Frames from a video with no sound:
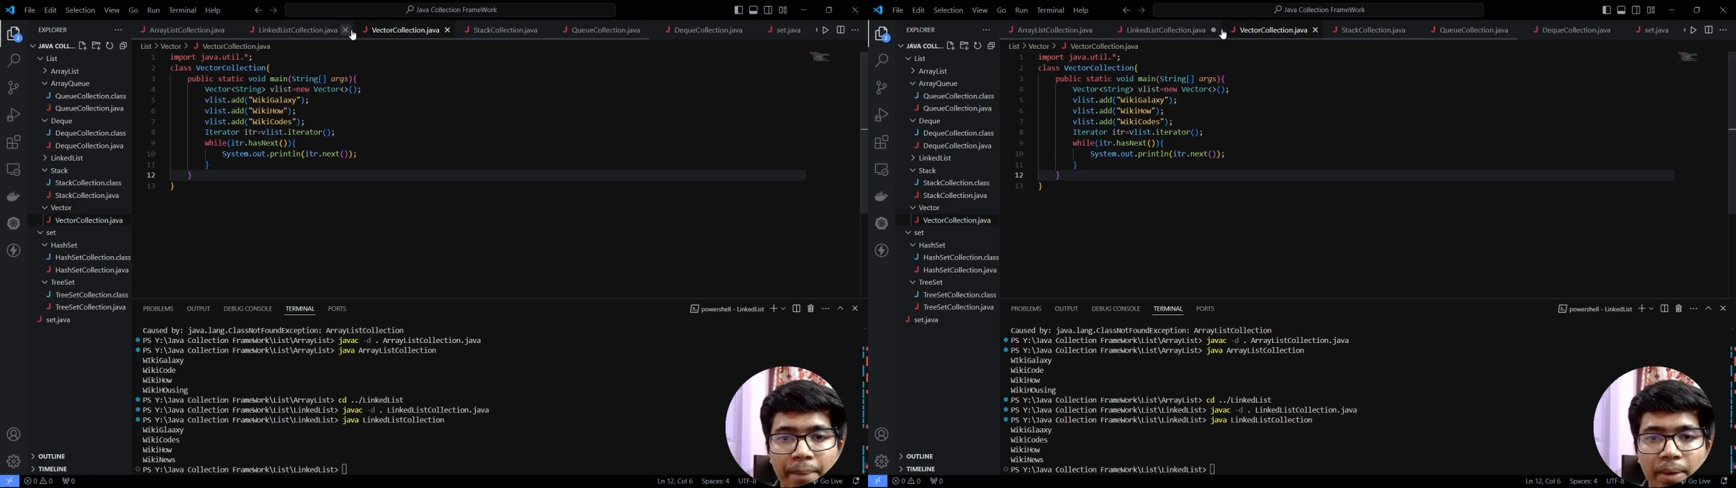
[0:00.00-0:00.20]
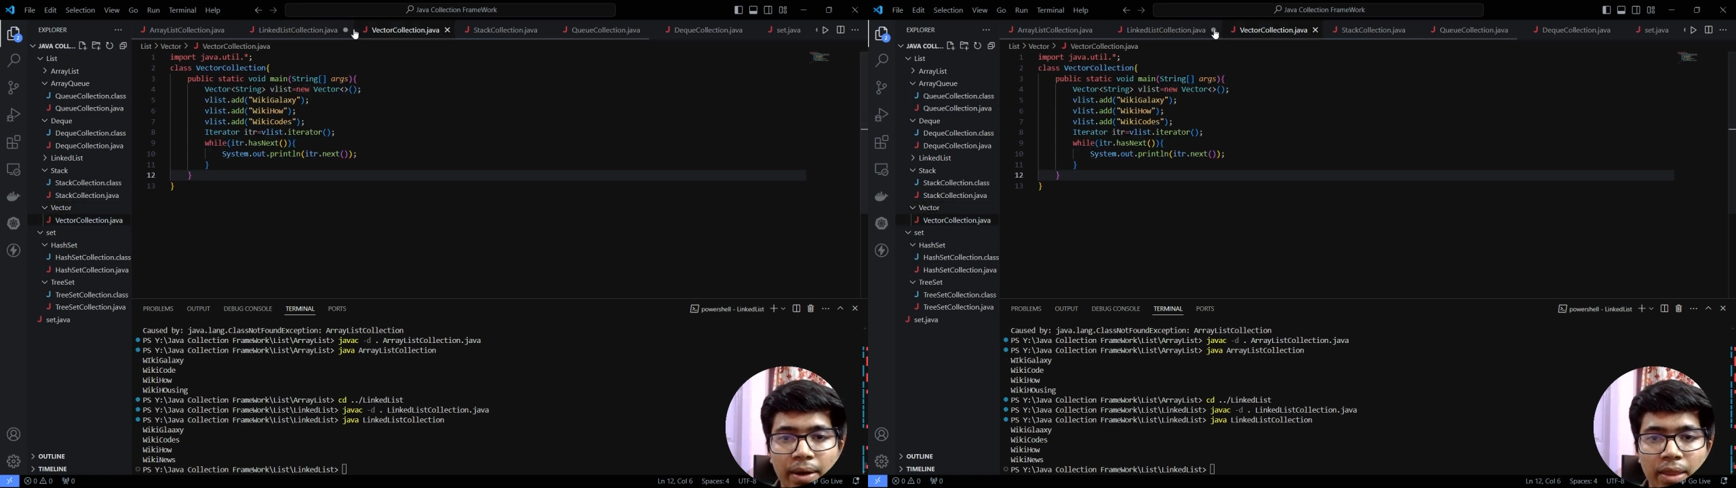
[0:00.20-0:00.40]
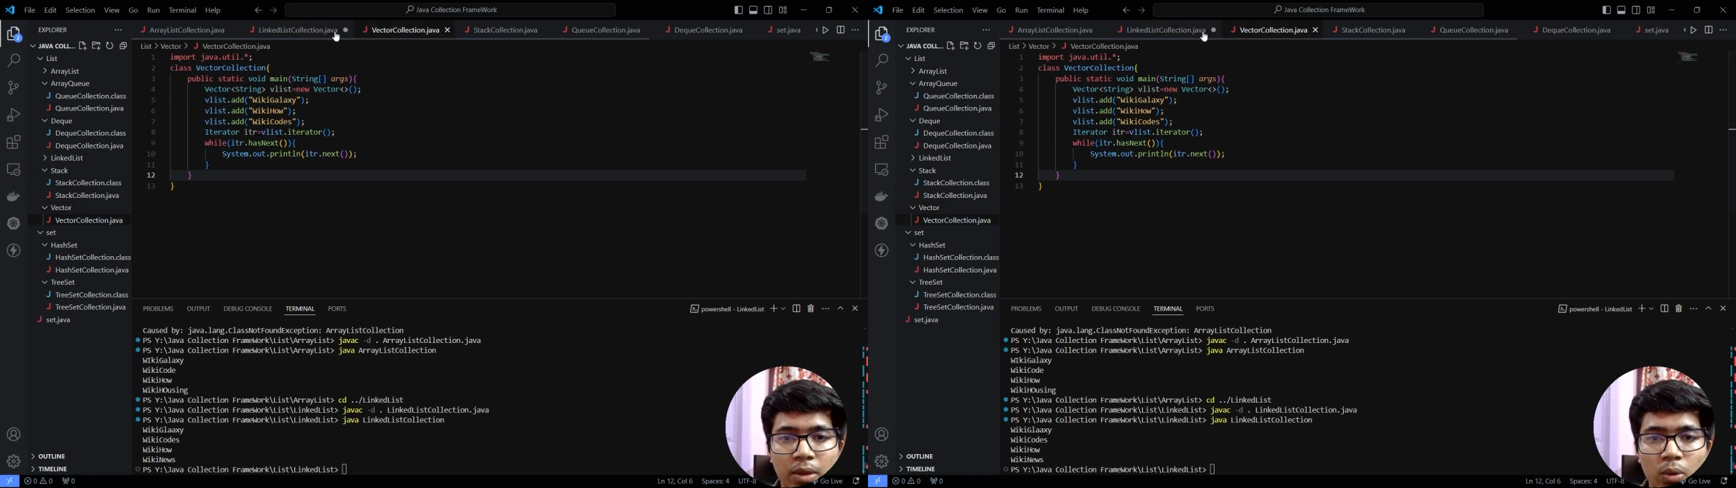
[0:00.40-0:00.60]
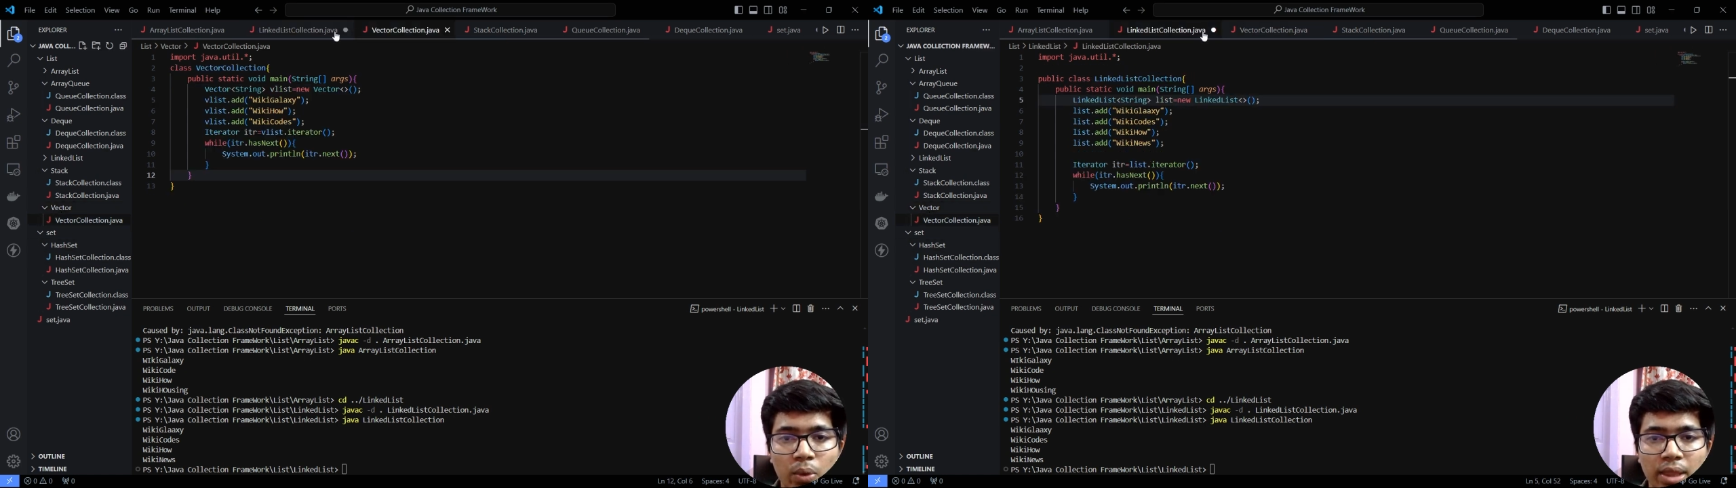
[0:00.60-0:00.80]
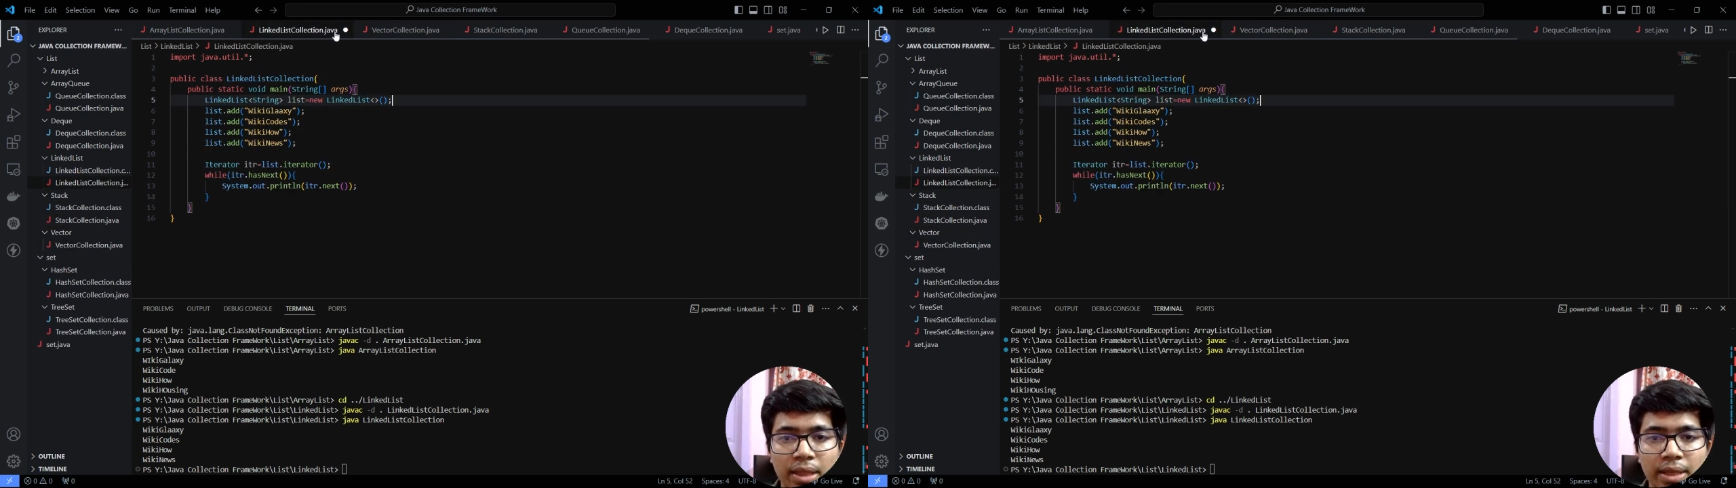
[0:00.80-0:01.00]
Let's
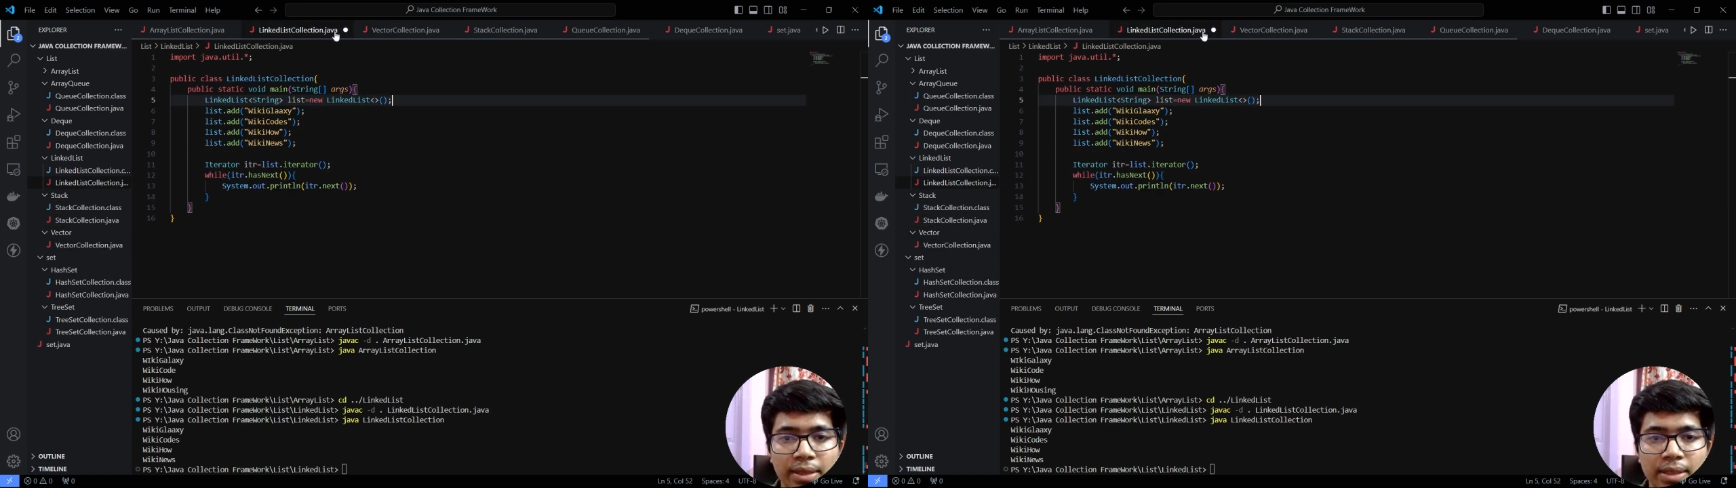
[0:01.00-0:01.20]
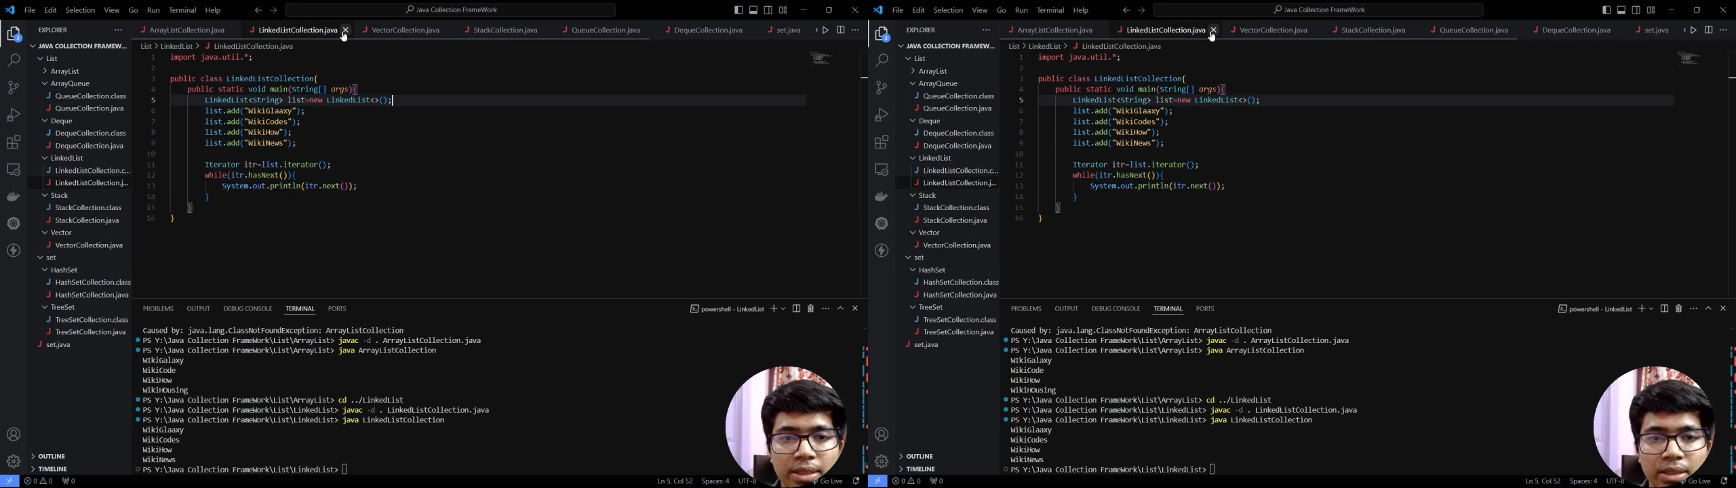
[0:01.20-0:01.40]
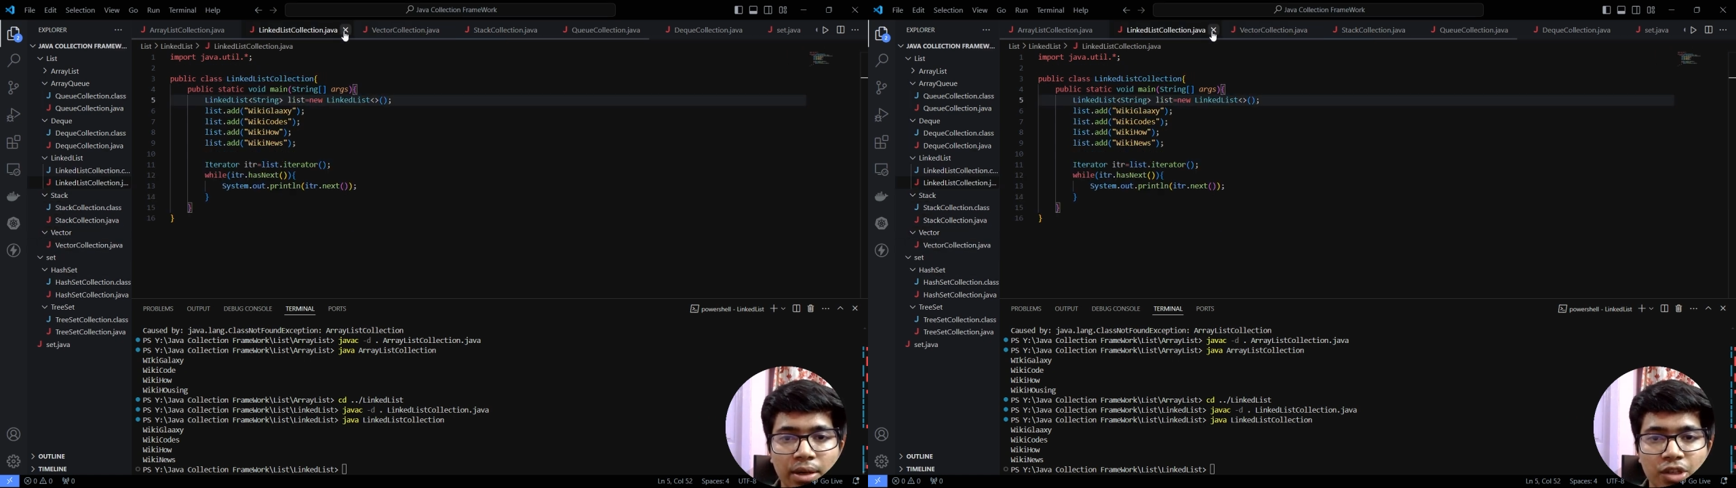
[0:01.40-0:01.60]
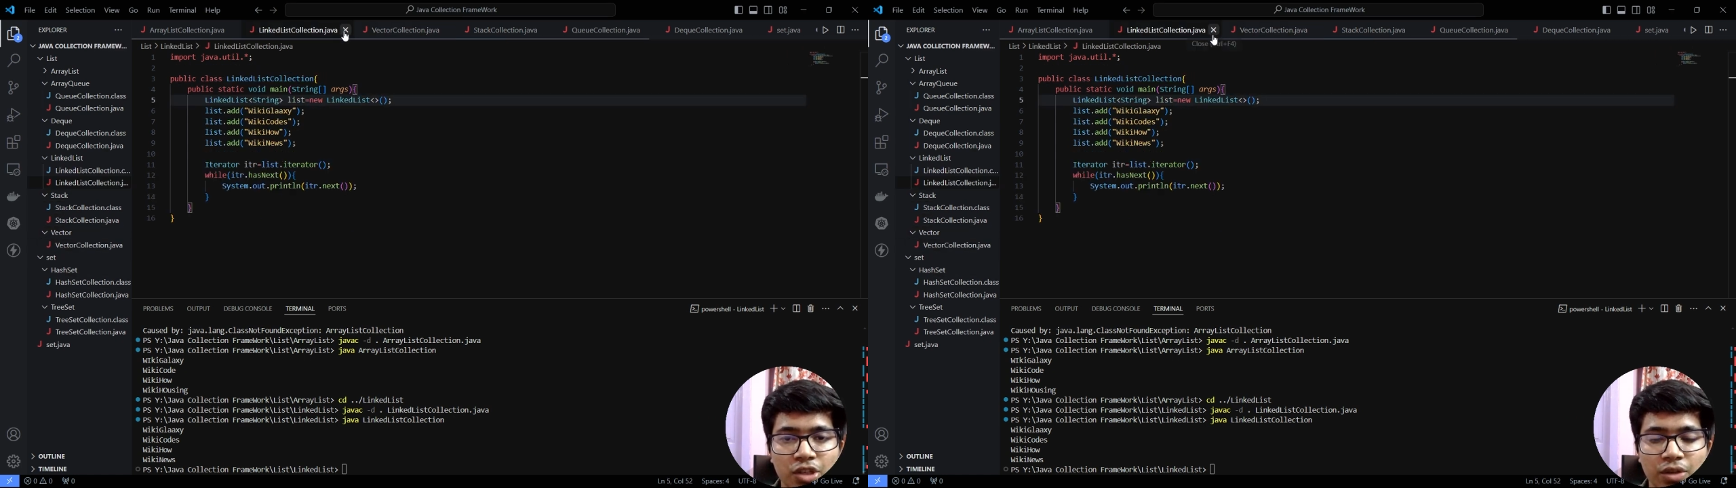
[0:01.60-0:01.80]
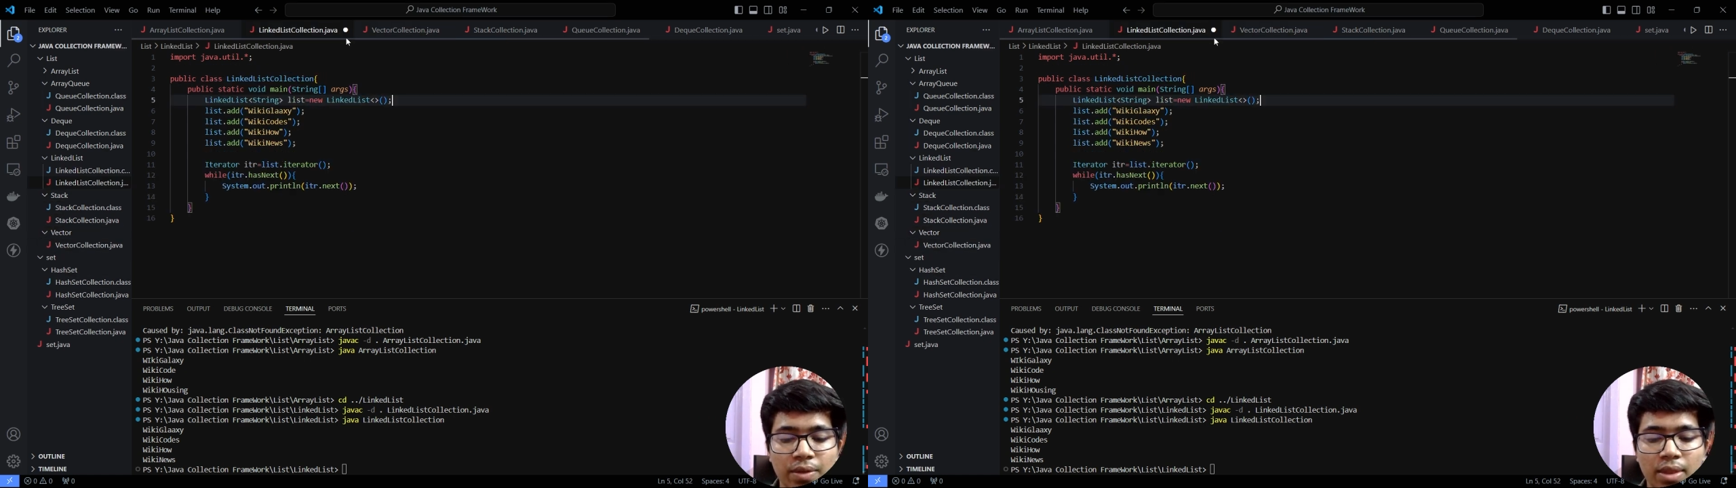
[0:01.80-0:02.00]
close linked list
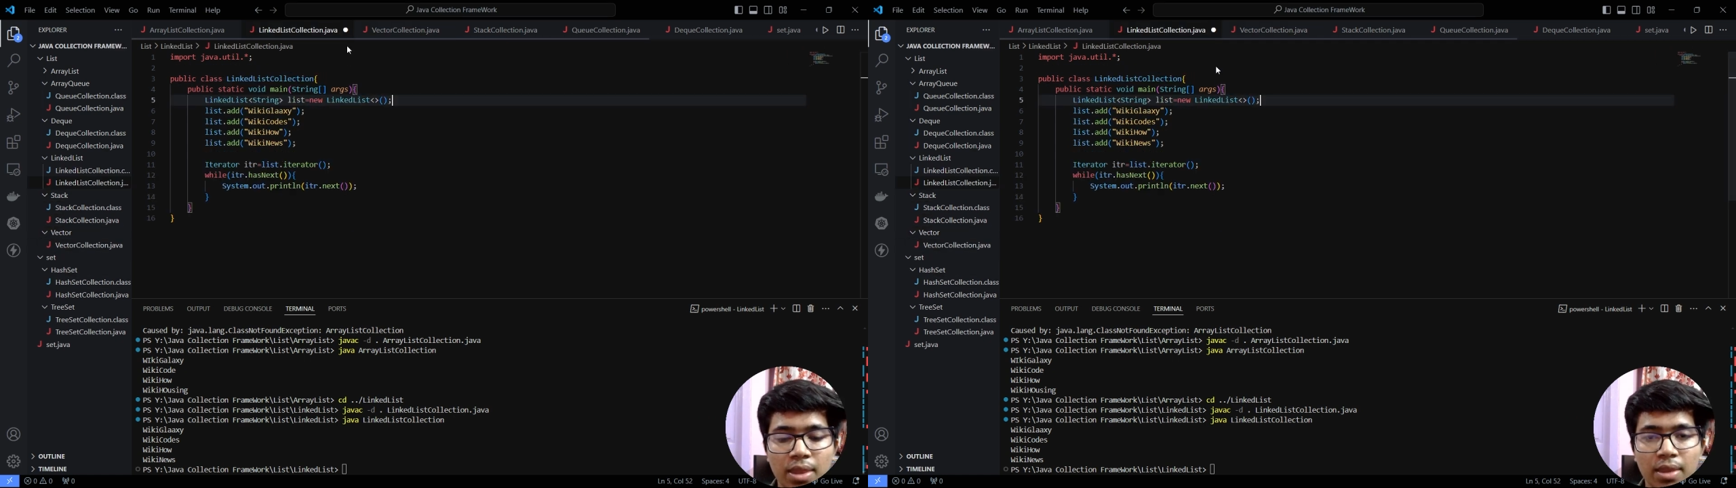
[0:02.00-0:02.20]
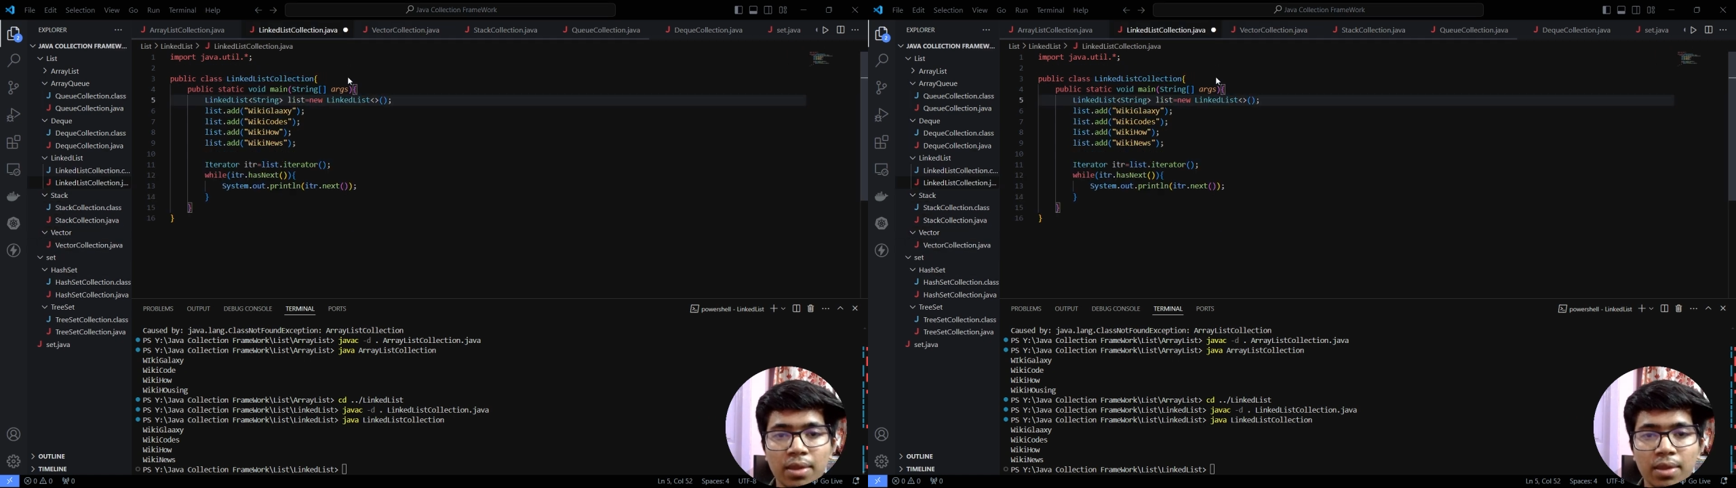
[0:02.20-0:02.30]
collections.